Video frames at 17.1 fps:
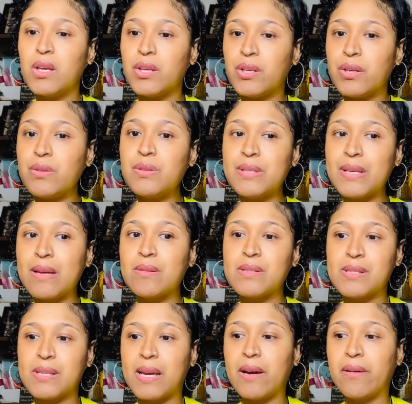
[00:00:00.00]
You sound
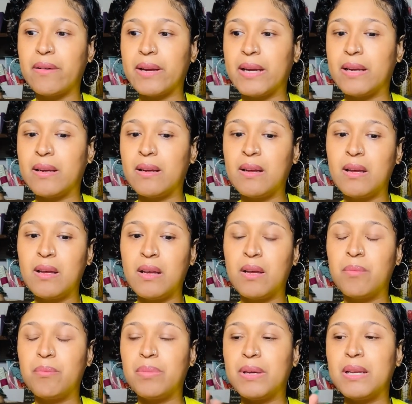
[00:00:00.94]
scary.
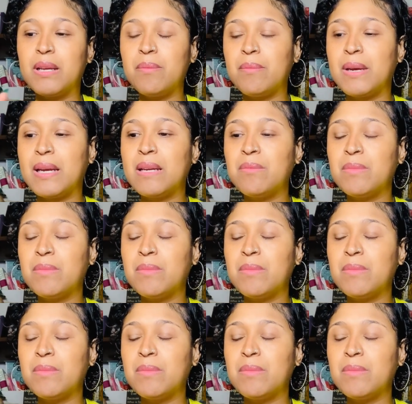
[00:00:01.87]
But it made